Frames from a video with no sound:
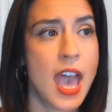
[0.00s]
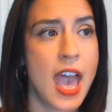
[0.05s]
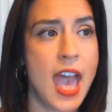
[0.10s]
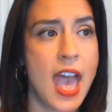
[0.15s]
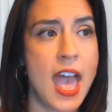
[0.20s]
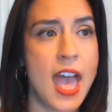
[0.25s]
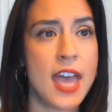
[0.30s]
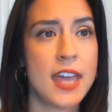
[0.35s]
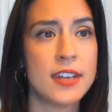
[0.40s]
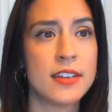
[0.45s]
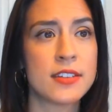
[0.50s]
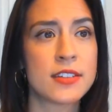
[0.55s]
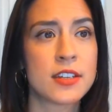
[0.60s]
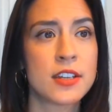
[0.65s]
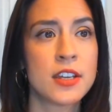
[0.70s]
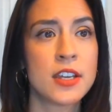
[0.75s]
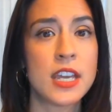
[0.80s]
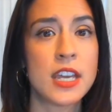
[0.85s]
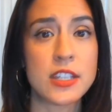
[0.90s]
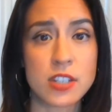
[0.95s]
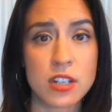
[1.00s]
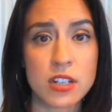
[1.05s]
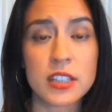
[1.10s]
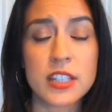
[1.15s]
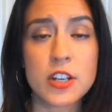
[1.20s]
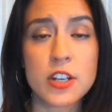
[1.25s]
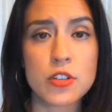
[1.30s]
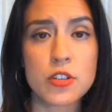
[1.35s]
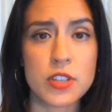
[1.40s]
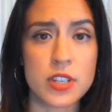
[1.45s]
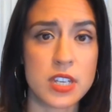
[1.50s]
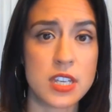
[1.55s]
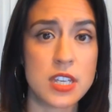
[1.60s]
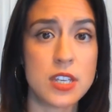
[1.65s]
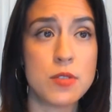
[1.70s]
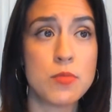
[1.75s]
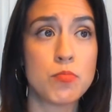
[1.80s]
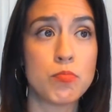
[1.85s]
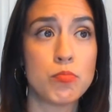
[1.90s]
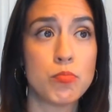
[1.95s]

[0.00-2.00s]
and it's clear that he